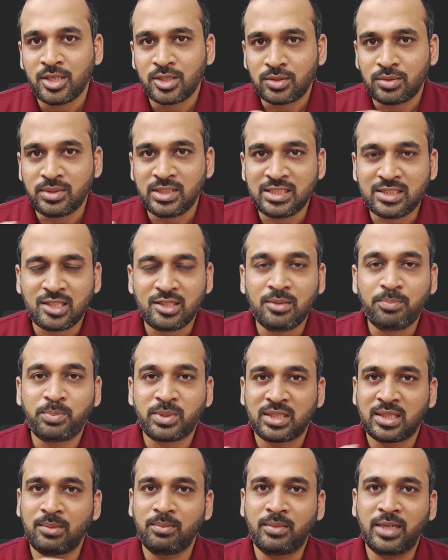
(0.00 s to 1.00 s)
So this kind
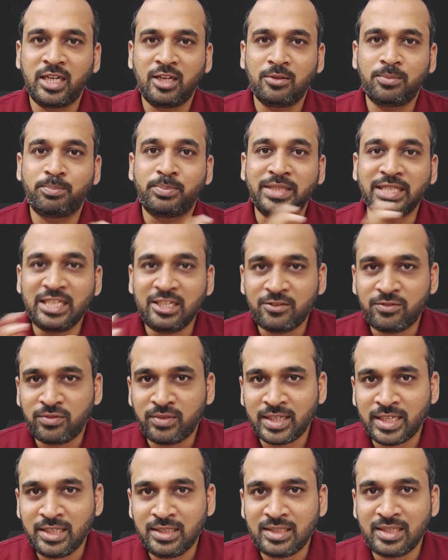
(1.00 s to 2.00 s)
of some kind of
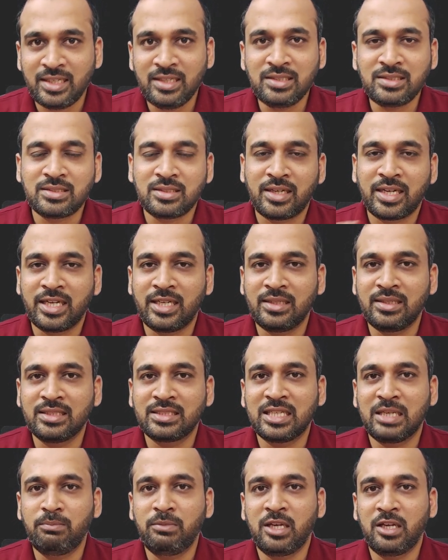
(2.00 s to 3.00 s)
predefined things, and
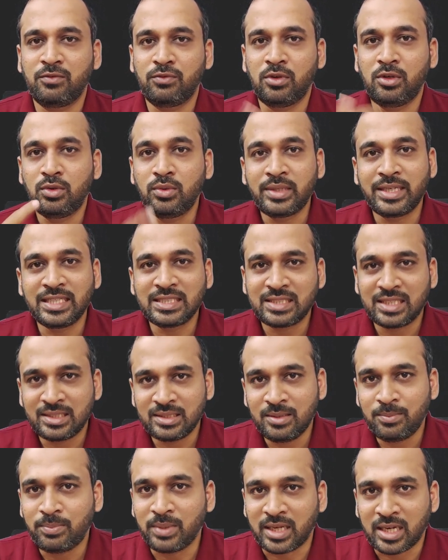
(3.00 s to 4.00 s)
this can be helpful to
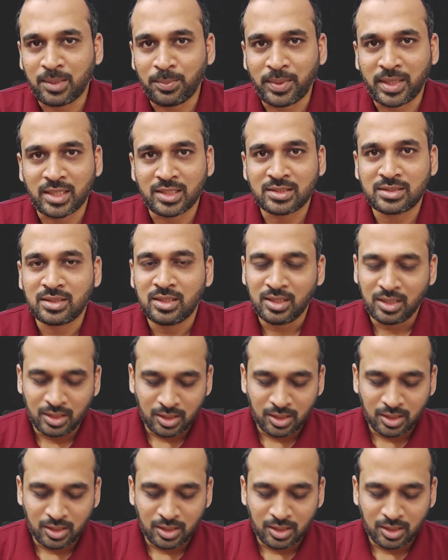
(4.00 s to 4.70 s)
reset the parameters.